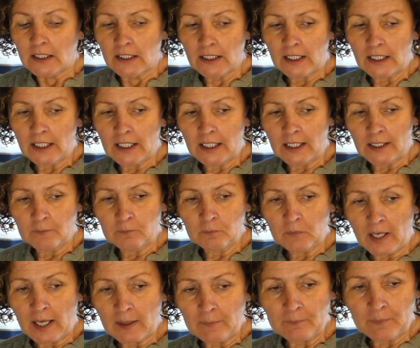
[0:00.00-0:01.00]

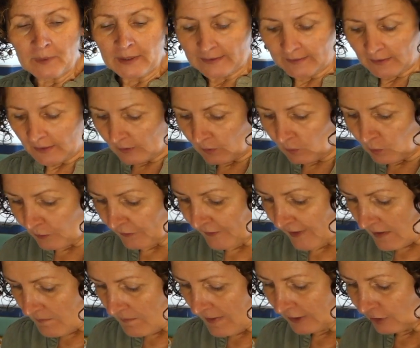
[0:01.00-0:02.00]
but
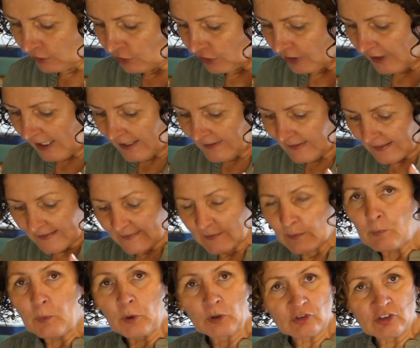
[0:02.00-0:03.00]
also managed to get this
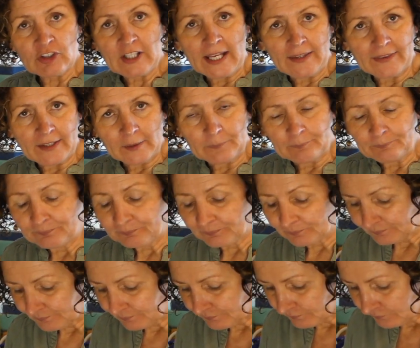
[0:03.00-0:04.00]
put together.
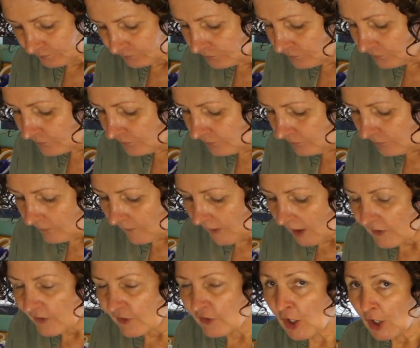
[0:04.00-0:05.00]

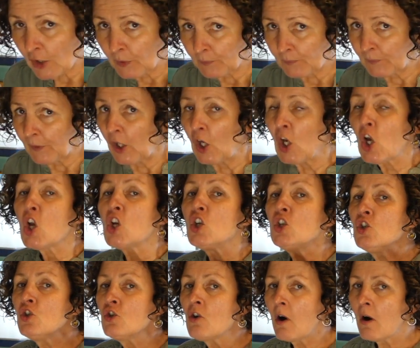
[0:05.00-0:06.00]
So
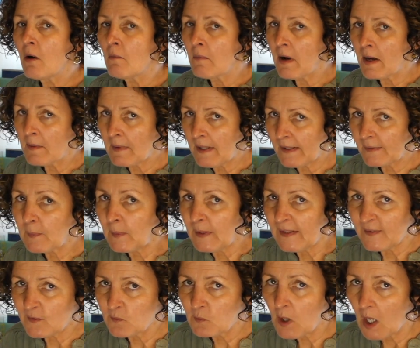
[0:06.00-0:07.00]
not my best
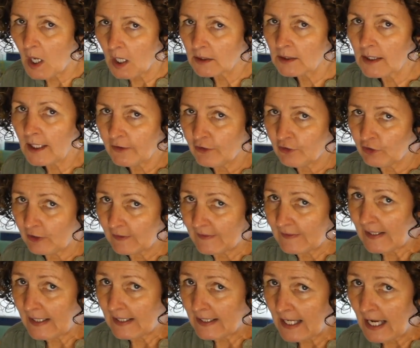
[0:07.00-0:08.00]
piece of work, let's just
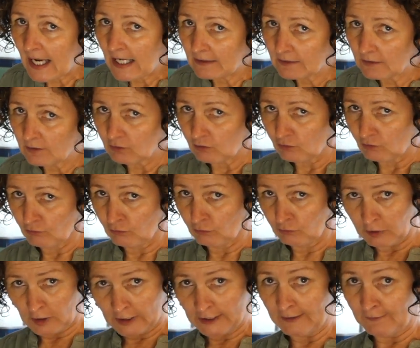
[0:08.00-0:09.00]
say that
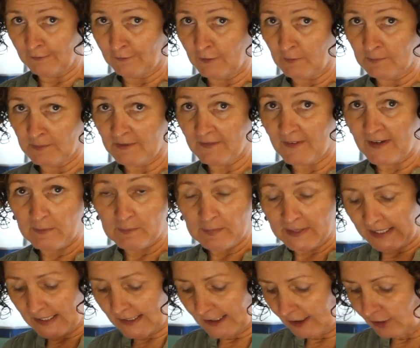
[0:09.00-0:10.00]
right from the very
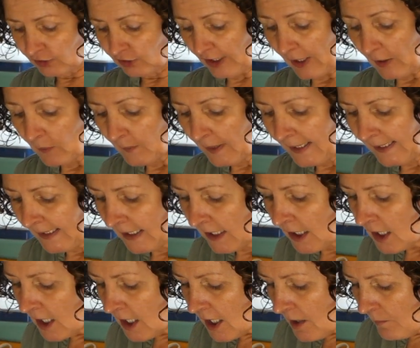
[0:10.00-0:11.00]
beginning, shall we?
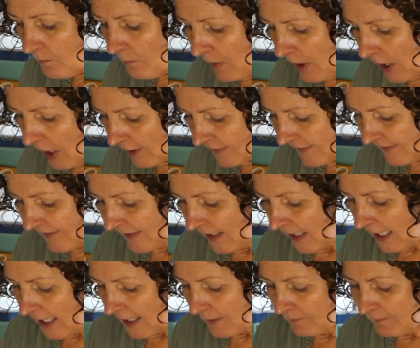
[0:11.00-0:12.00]
But
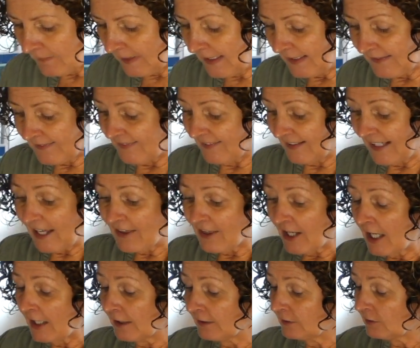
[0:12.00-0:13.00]
it's
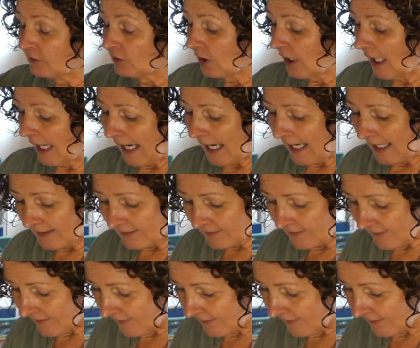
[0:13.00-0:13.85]
together and